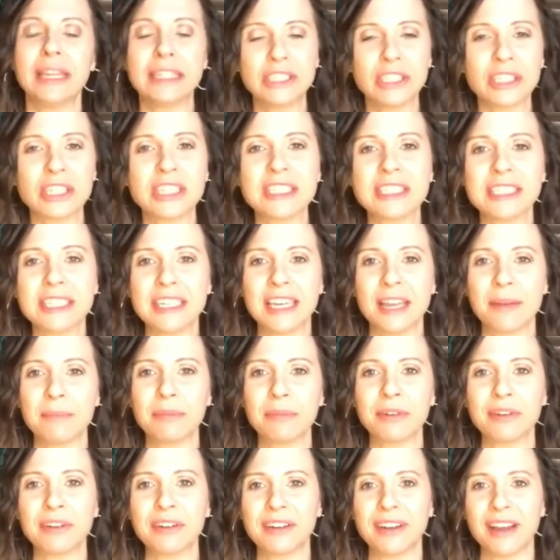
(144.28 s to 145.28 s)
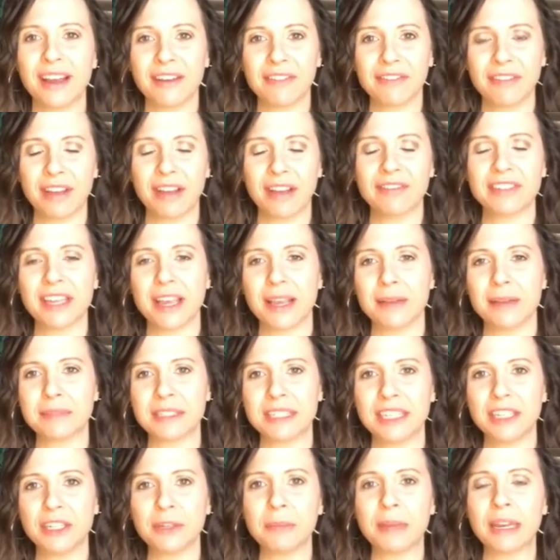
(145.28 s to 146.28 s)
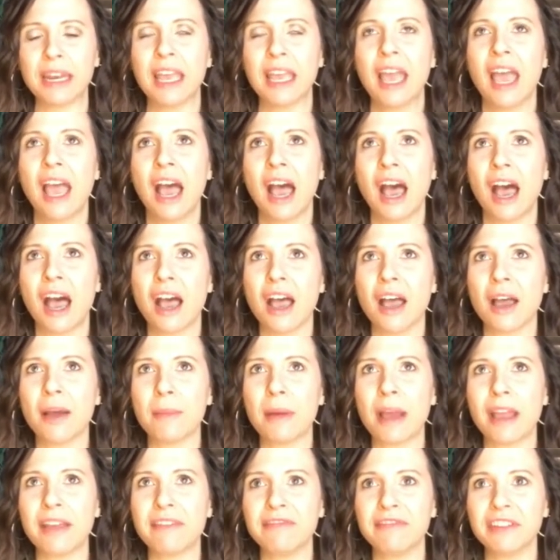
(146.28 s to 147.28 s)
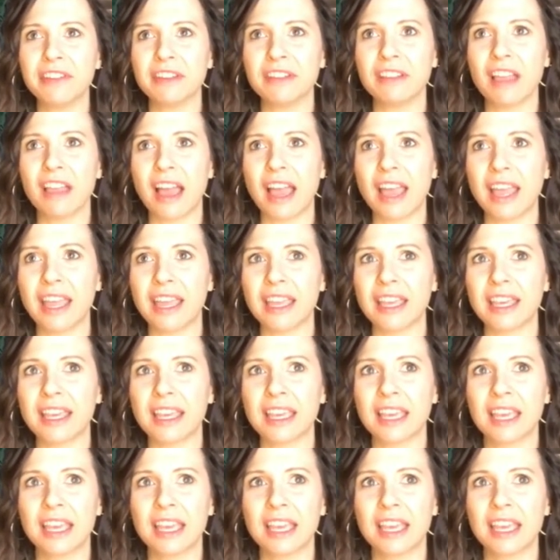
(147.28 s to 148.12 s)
took us a number of times to hear, but I feel like